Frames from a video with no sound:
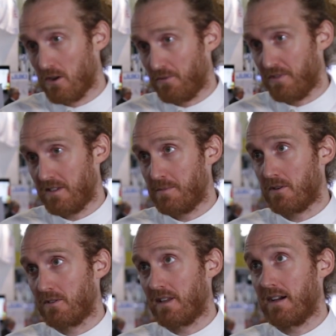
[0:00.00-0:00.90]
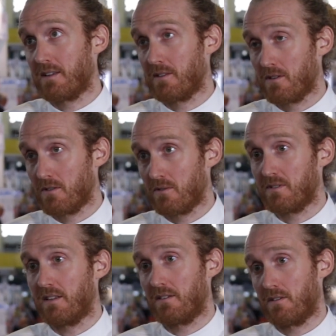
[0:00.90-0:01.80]
office, because I know
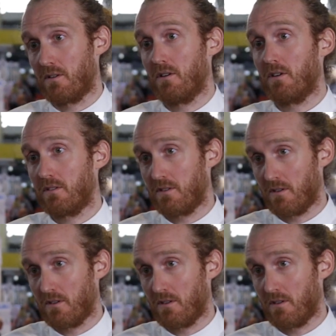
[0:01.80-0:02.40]
that a lot